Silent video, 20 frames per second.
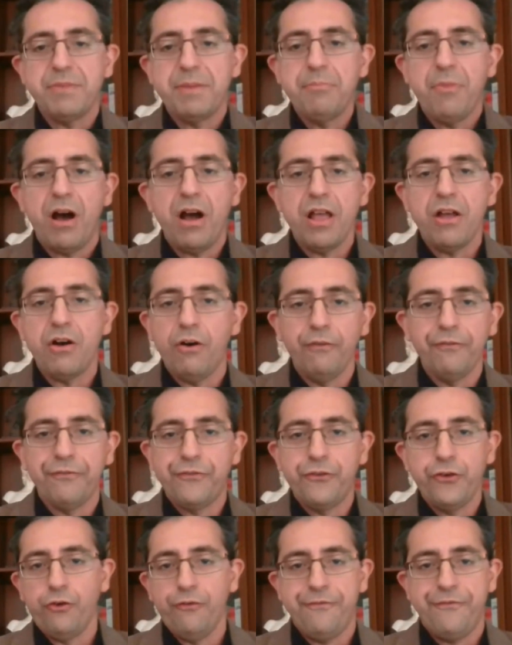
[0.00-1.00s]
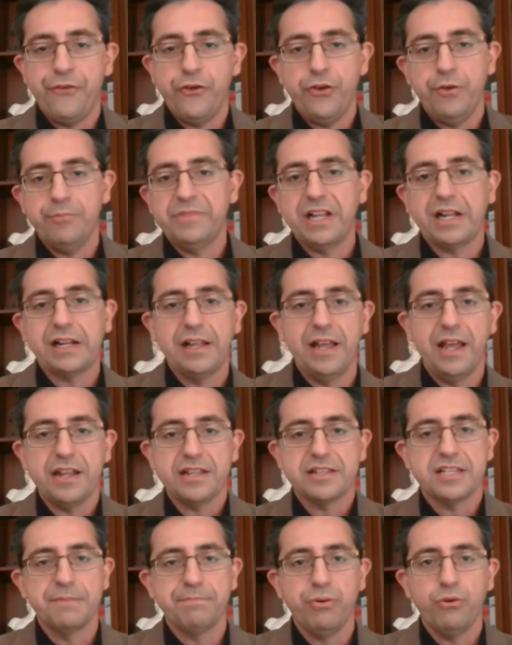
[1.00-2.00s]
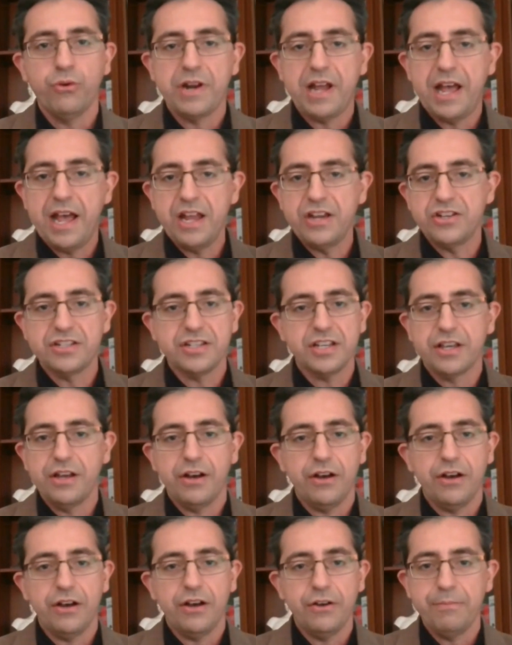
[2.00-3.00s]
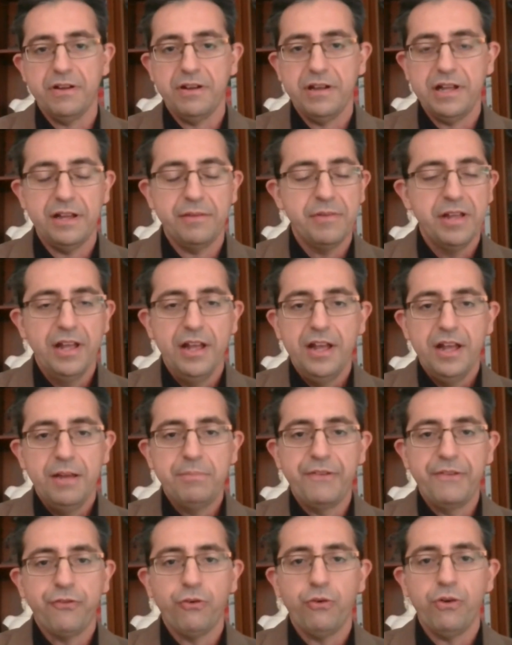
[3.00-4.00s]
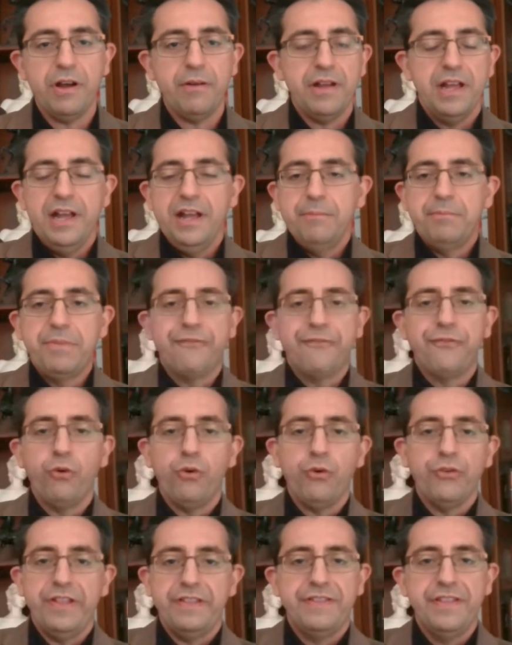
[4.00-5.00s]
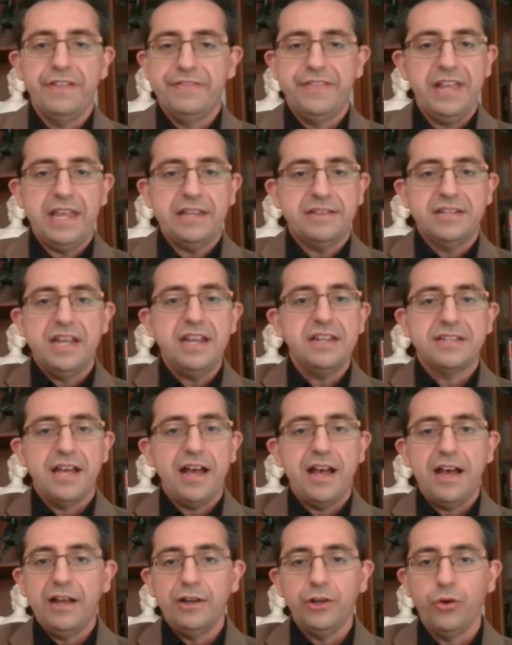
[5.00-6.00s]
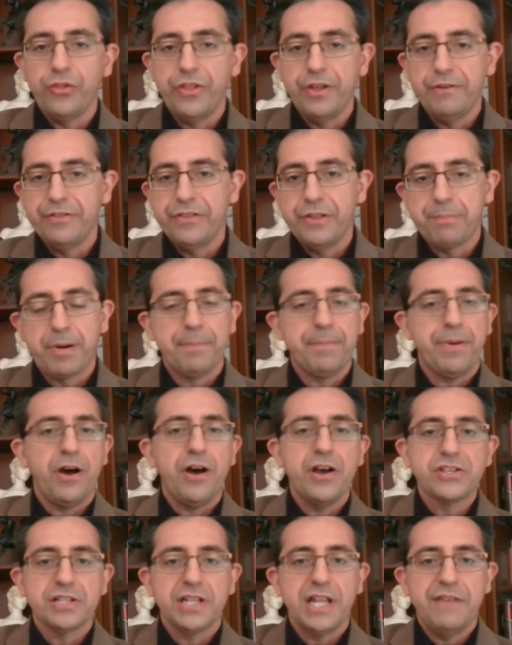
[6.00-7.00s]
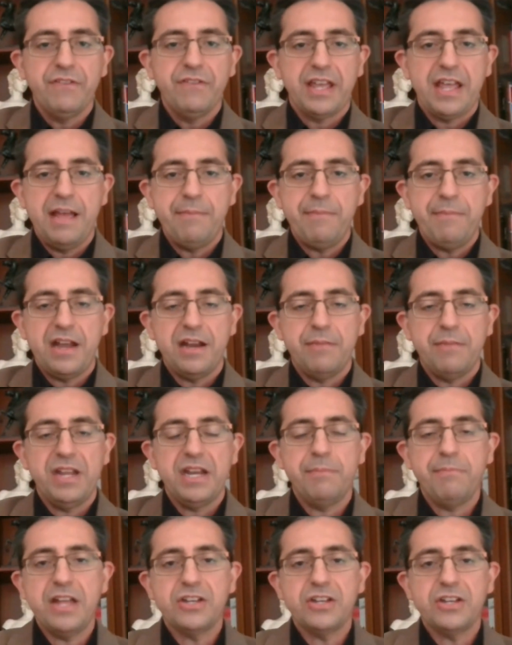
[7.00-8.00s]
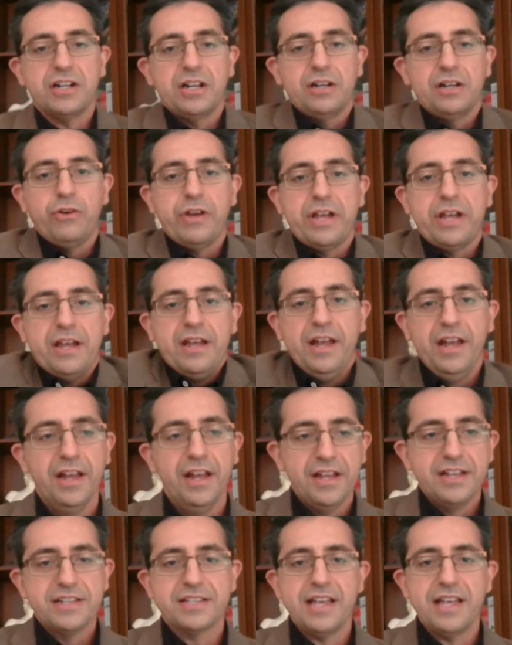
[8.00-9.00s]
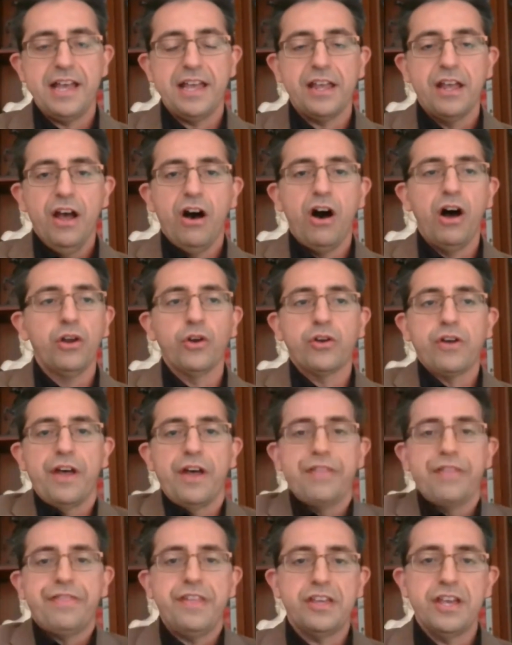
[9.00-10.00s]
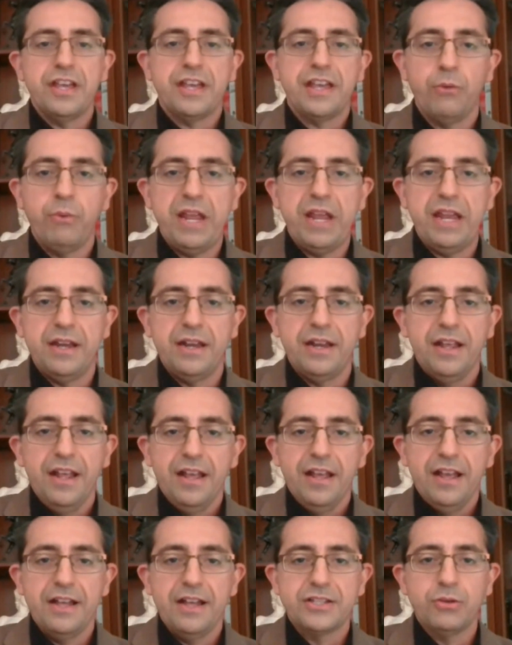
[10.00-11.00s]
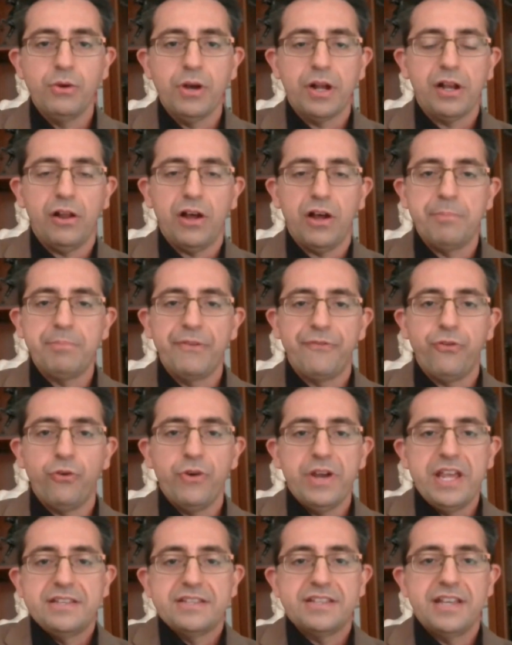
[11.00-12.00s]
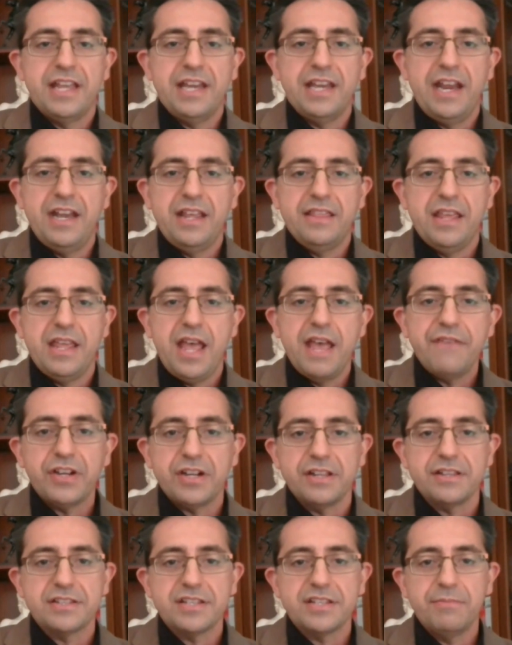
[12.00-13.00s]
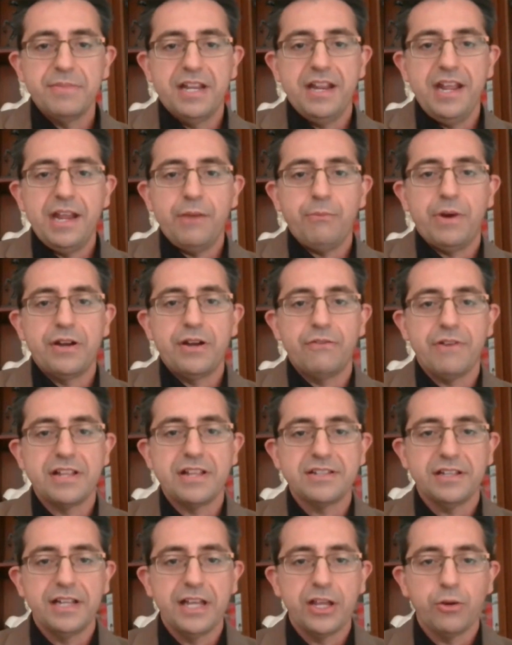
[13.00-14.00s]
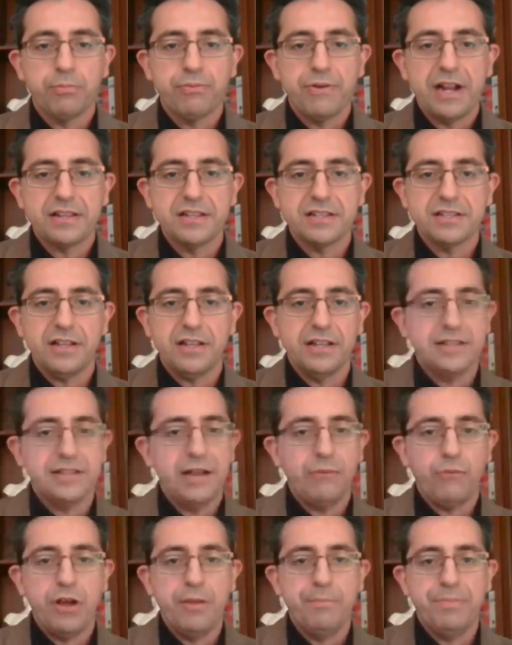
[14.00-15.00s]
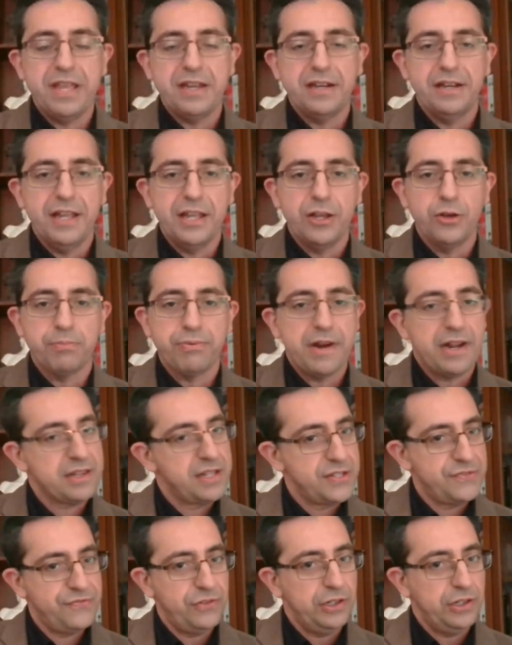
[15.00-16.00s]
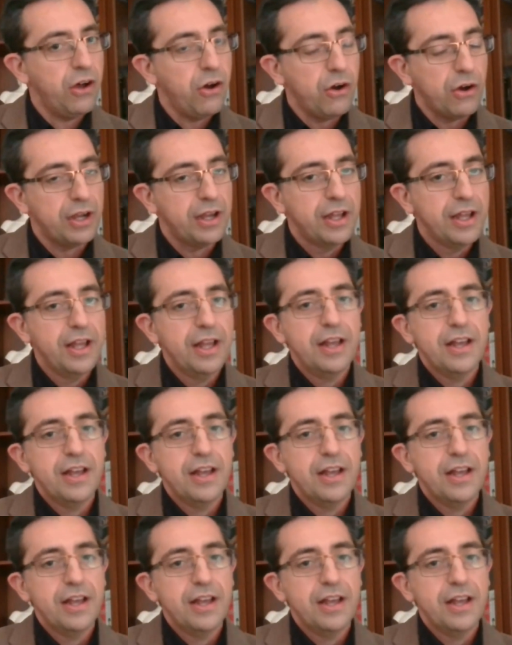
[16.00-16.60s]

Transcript: I mean, my old firm declared its support ages ago, before the detail or the proposal even came out. I mean, imagine a lawyer saying, oh, look, I think you're going to win to a client before he's seen any of the evidence. I mean, anyone who runs a legal practice like that won't be in legal practice for long.